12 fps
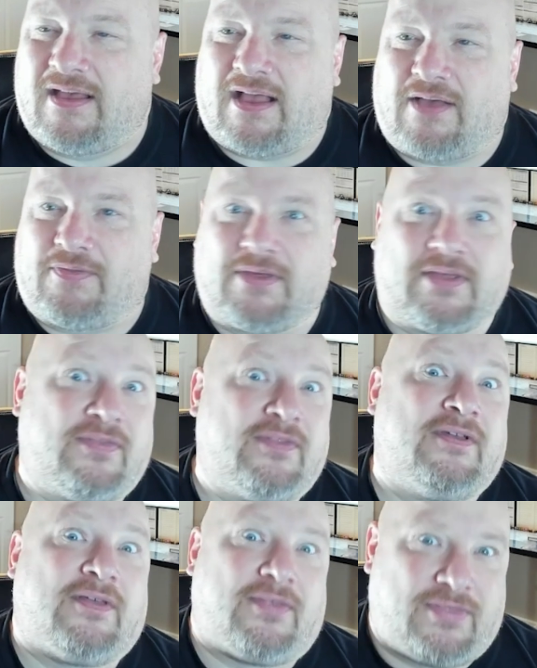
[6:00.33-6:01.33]
and then
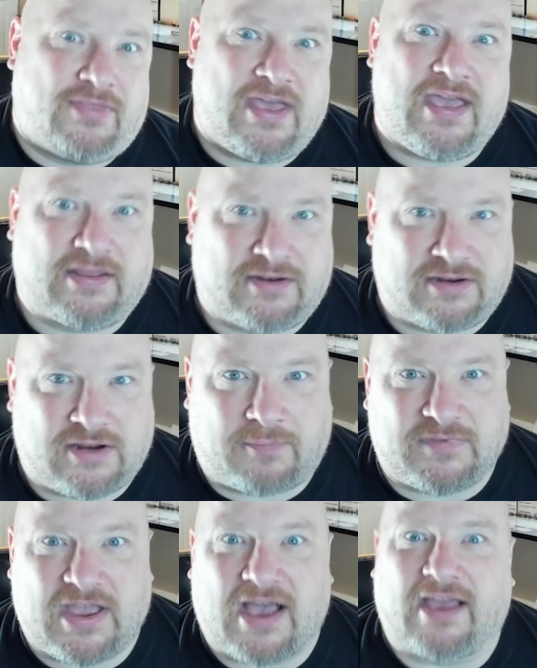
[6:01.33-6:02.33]
they ended up
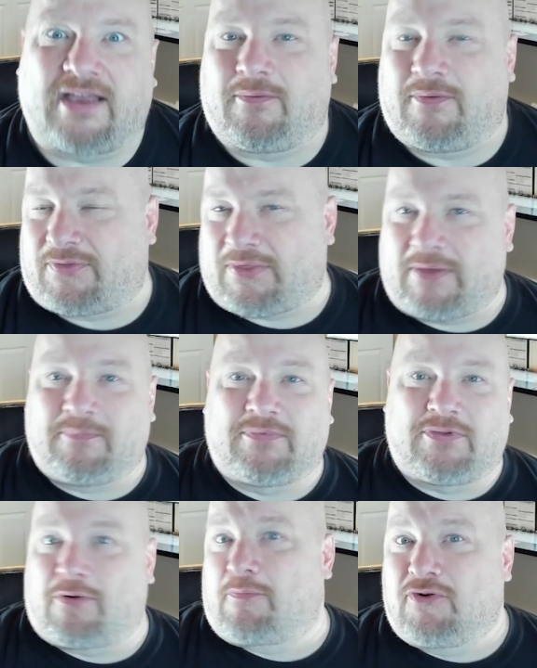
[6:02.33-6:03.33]
dying and
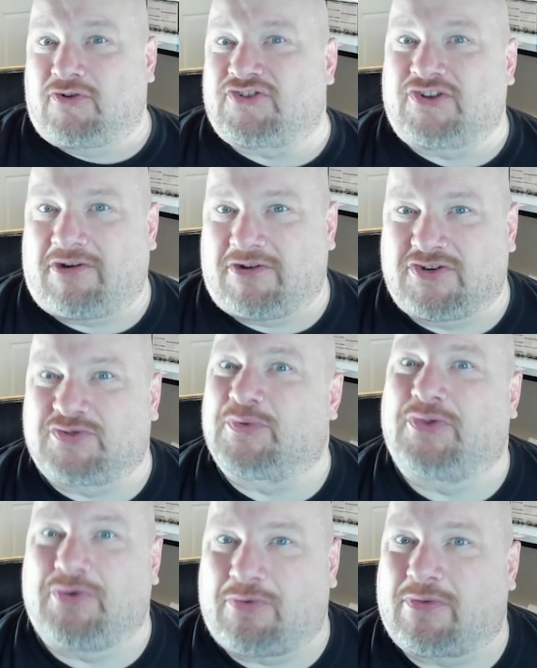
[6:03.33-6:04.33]
their mercenaries were
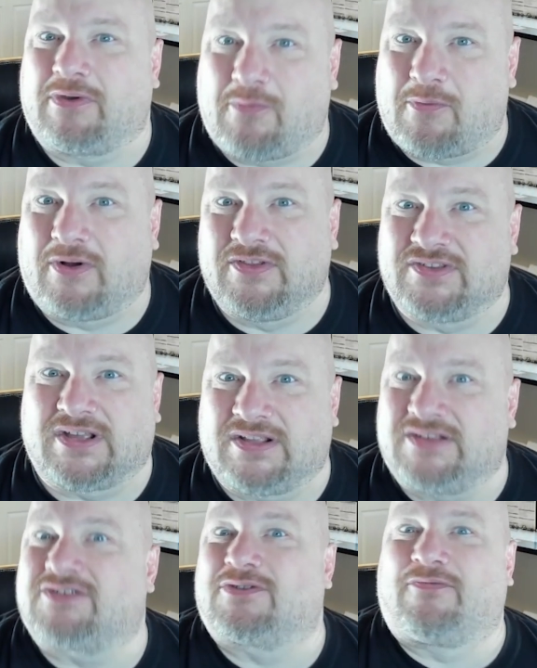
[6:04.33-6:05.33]
the only ones
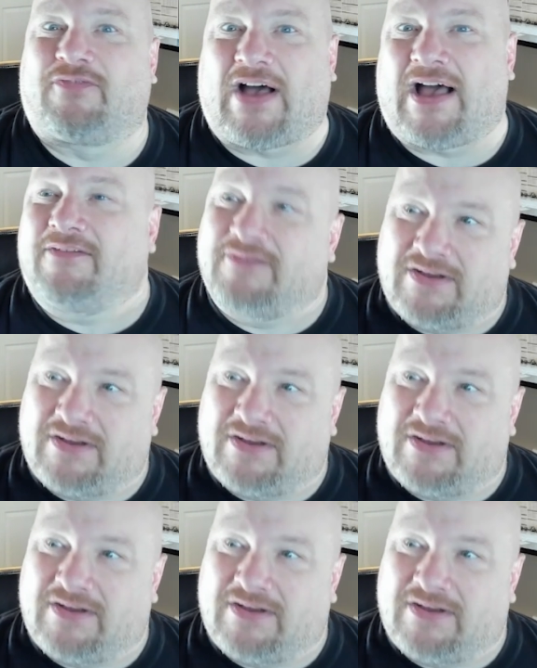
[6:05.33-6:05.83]
that survived.